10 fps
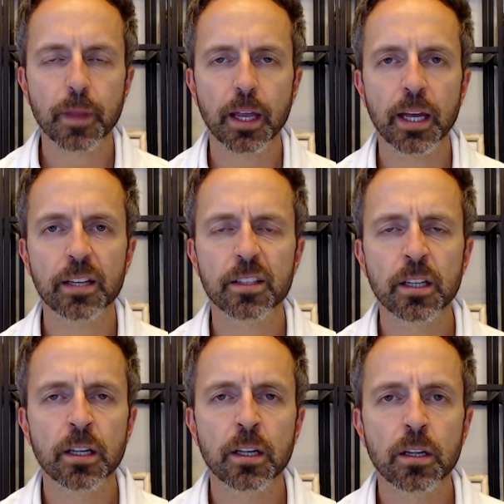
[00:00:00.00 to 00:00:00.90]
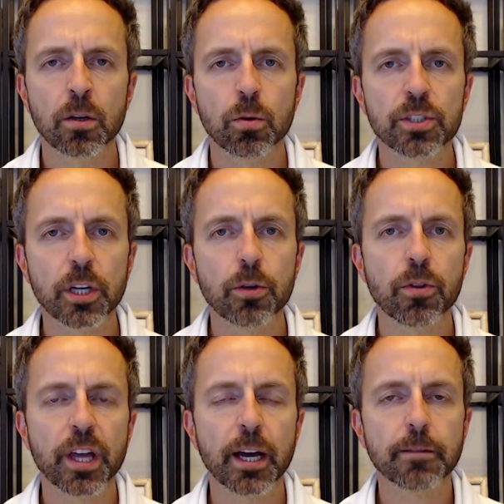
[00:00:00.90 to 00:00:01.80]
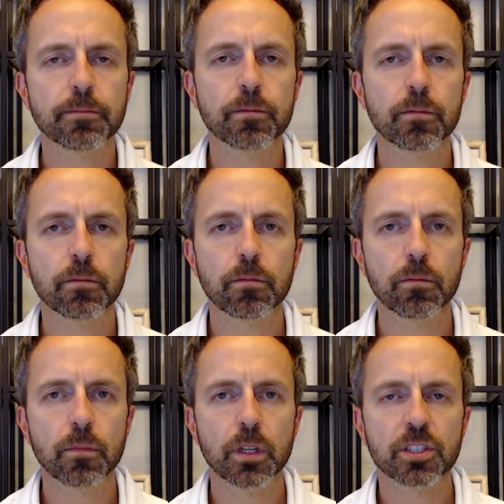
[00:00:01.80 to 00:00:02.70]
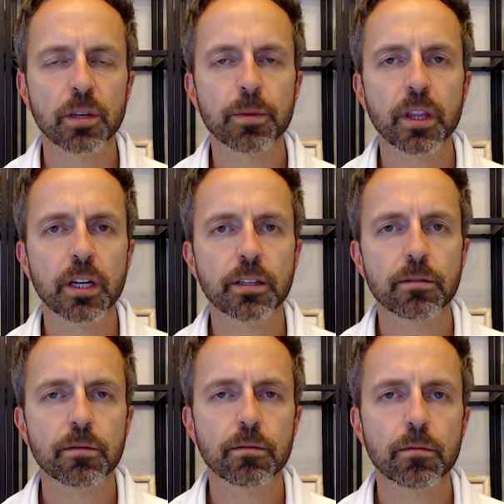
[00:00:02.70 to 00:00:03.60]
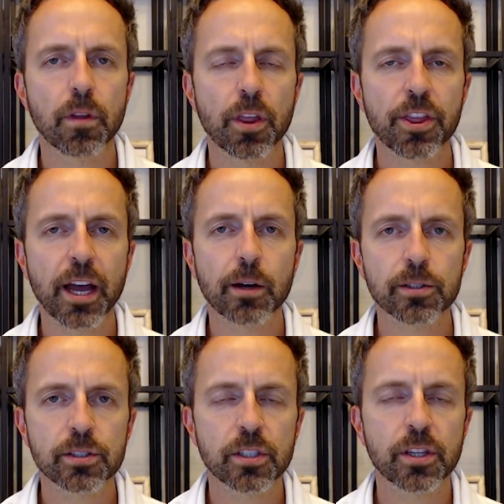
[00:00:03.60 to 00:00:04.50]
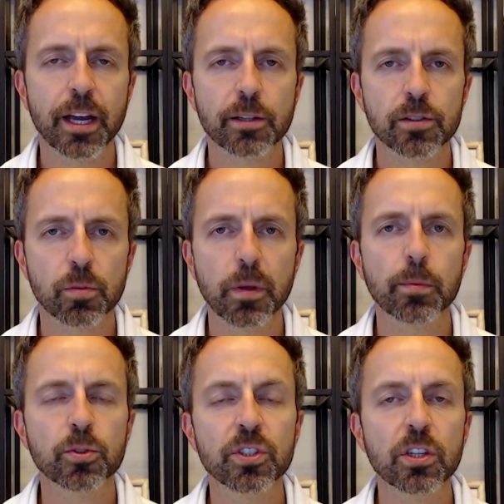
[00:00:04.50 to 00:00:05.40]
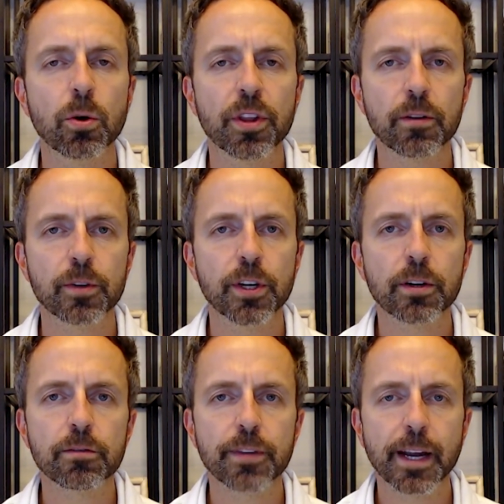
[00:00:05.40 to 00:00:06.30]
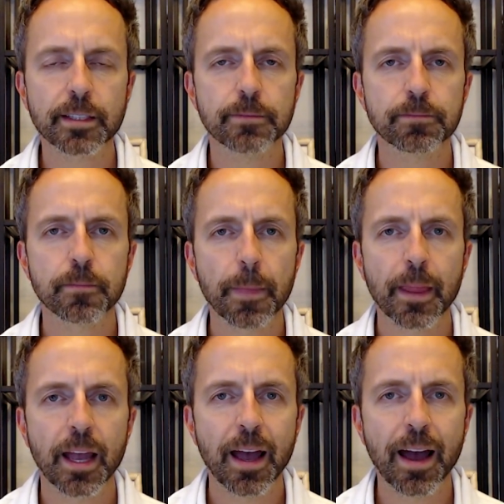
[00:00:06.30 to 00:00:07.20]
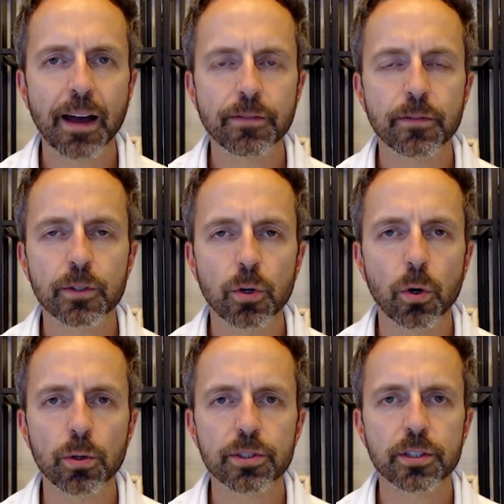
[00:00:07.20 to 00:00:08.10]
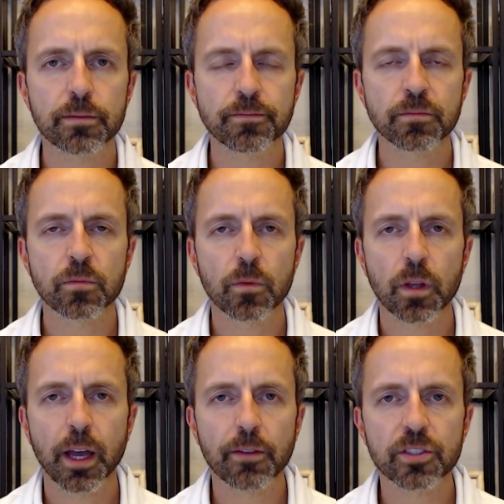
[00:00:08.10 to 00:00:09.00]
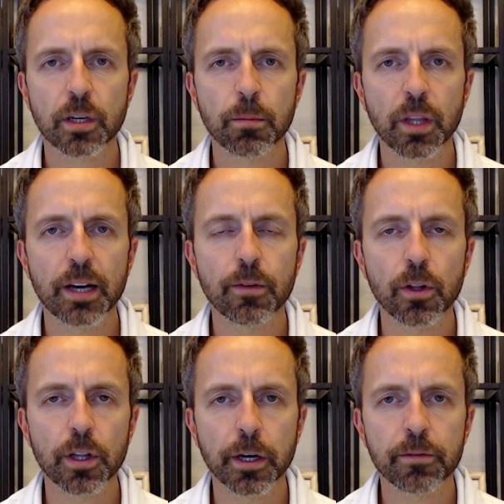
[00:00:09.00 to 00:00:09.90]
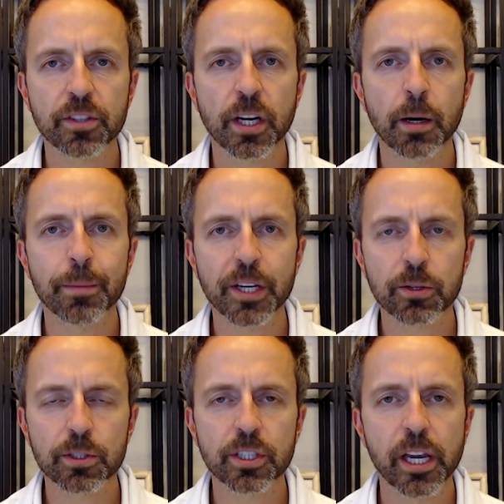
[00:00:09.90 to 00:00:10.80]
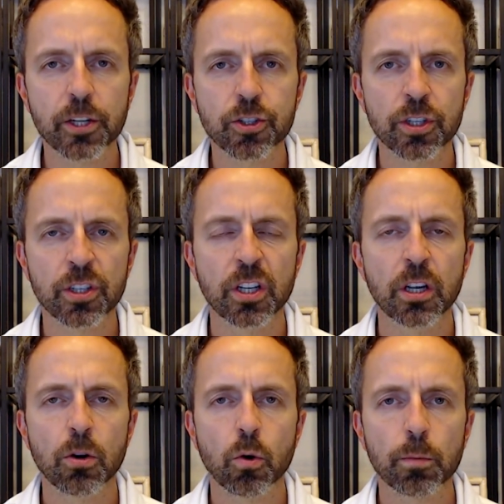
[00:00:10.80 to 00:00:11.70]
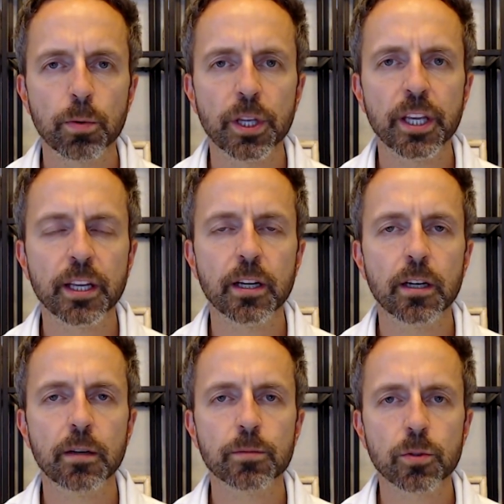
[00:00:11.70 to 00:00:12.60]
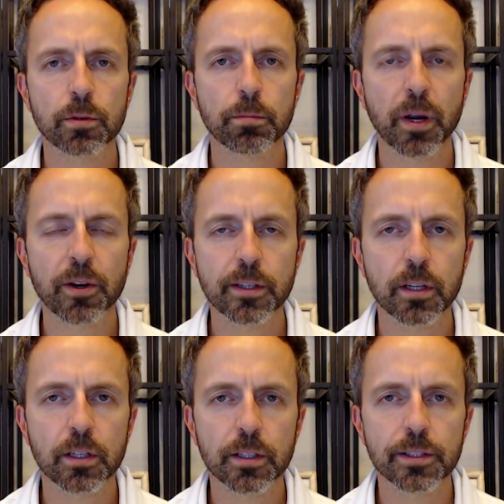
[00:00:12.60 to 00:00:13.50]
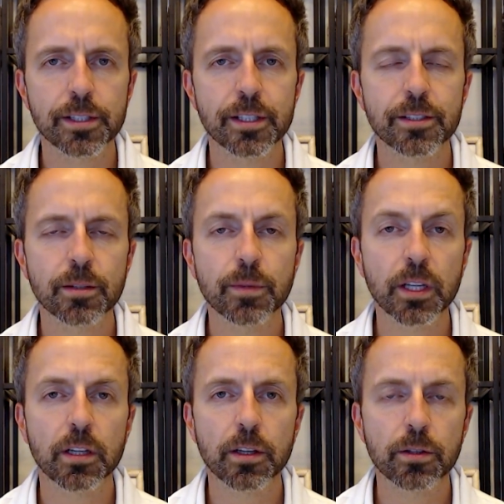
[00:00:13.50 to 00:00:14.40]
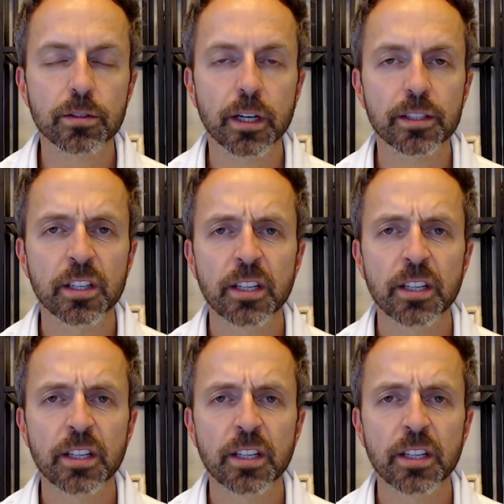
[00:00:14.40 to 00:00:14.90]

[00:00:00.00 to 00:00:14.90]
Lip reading: And I'll tell you that it's something that thousands and thousands of people deal with every year. In fact, half of adults have some level of gum irritation or bleeding gums or periodontal disease, something along those lines.